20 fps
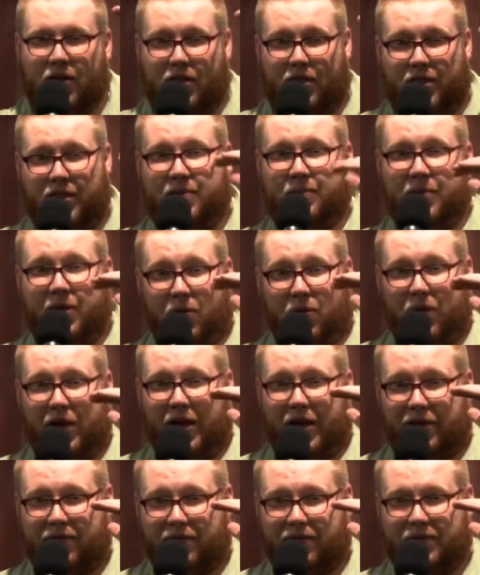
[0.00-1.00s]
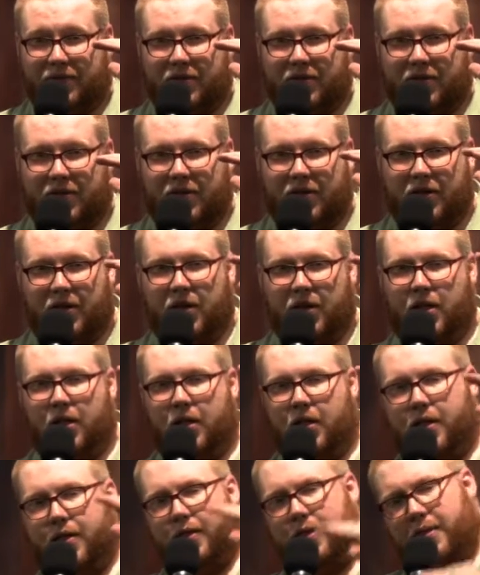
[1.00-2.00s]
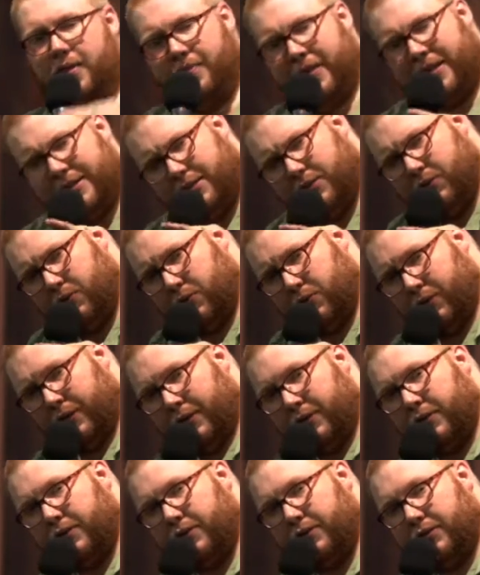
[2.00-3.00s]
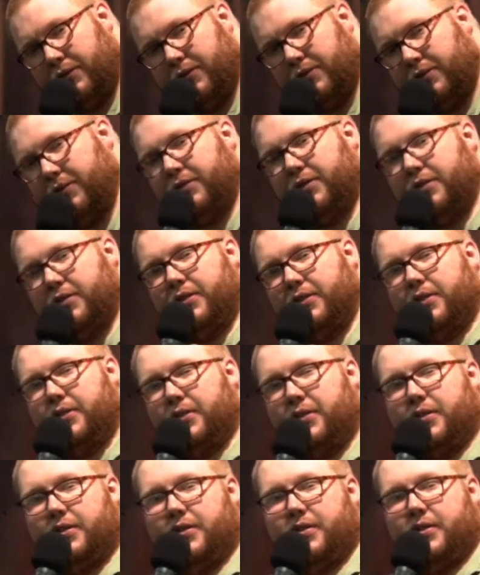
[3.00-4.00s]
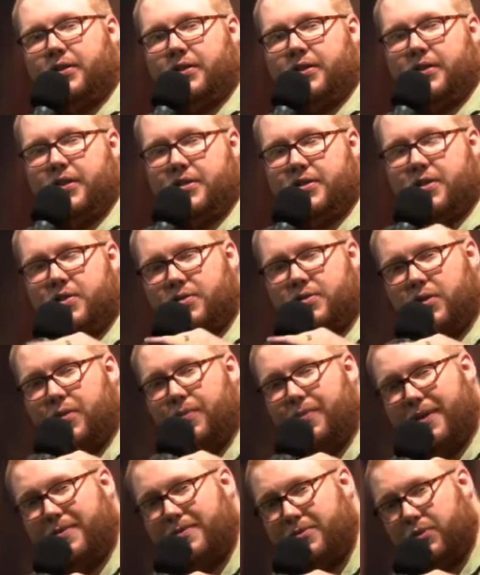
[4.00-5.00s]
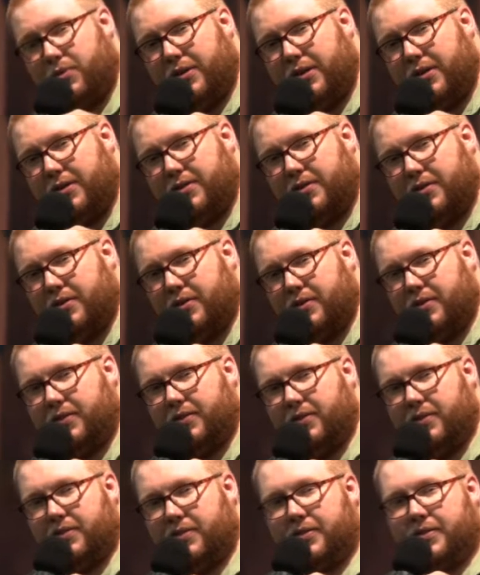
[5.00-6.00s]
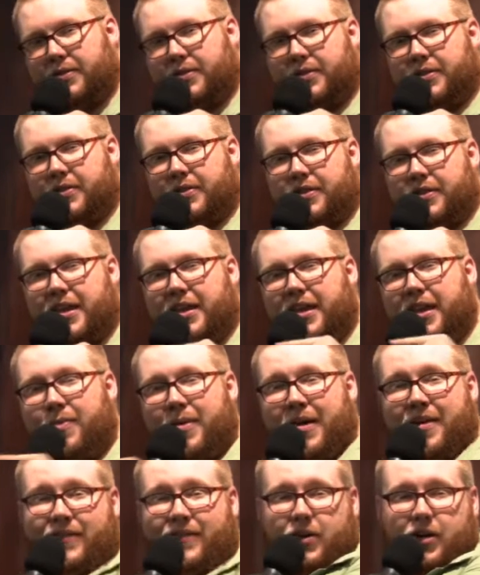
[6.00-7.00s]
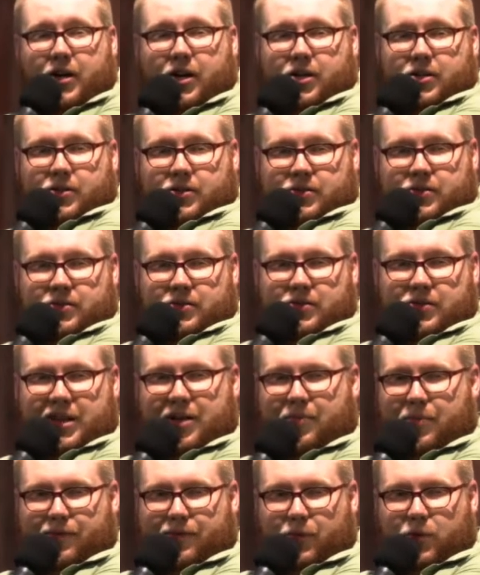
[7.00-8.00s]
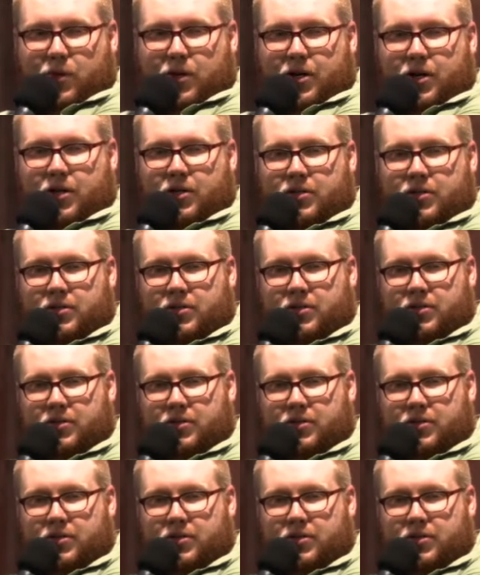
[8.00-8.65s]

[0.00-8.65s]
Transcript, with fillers: then my wife, then my children. Because those little pipsqueaks, they came after her, not before her.